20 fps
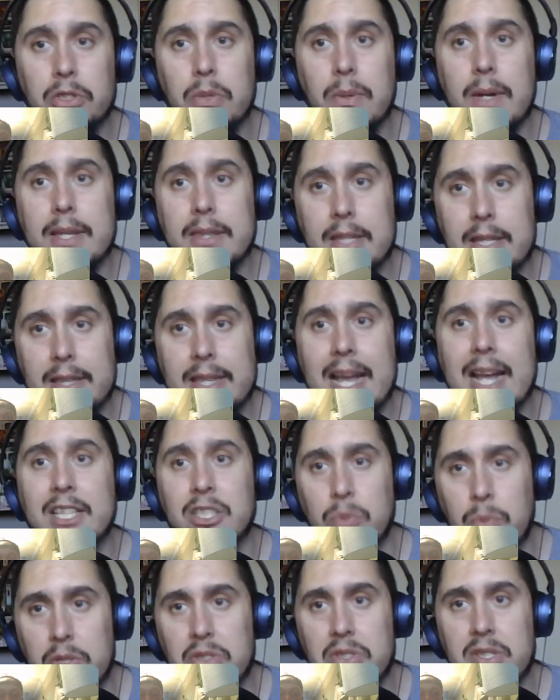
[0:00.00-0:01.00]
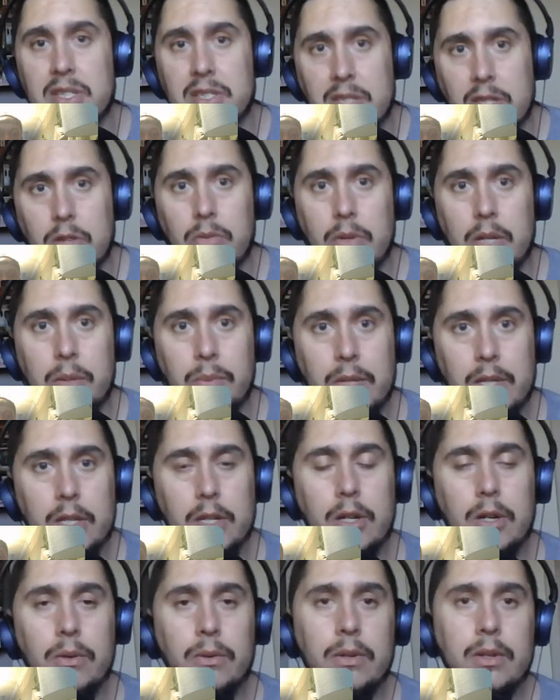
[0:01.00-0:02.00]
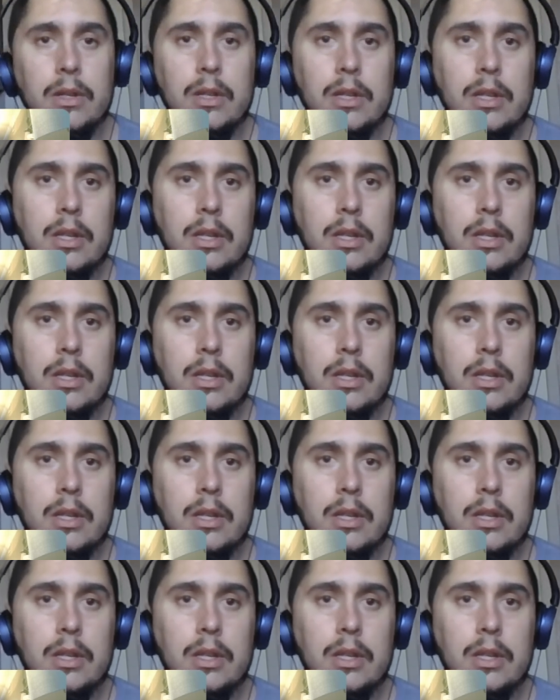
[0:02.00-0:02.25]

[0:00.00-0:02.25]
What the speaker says: So I think that's where season three would go.